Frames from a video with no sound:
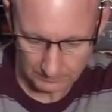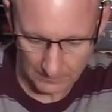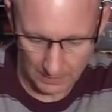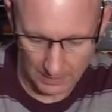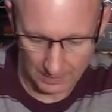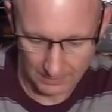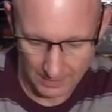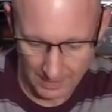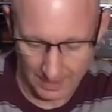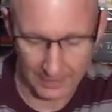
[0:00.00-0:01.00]

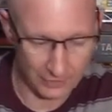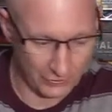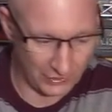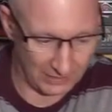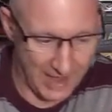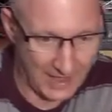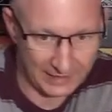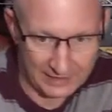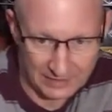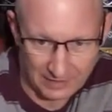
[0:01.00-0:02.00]
And here's
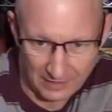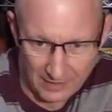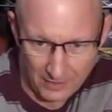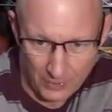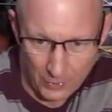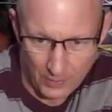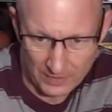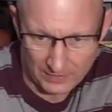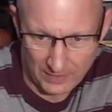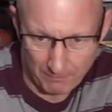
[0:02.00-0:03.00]
Gelatus, who
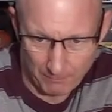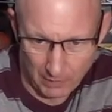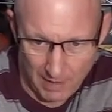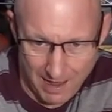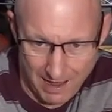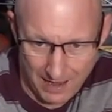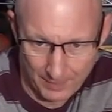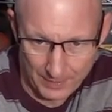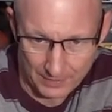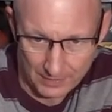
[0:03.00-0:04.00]
is the
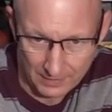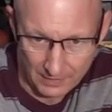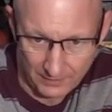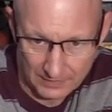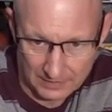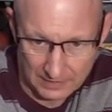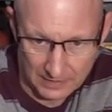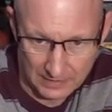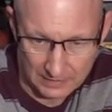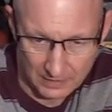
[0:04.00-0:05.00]
blob. And this is
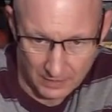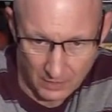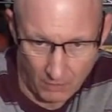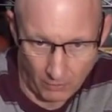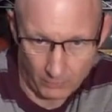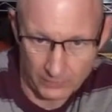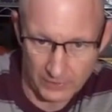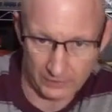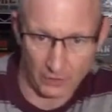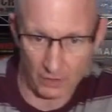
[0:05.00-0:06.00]
his card, which
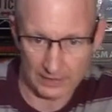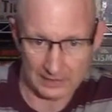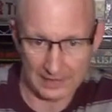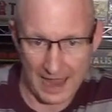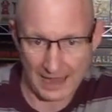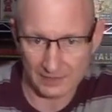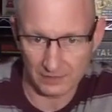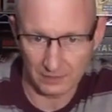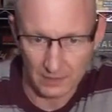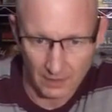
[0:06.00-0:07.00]
gives all his stats
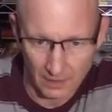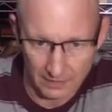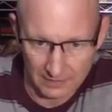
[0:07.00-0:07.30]
and his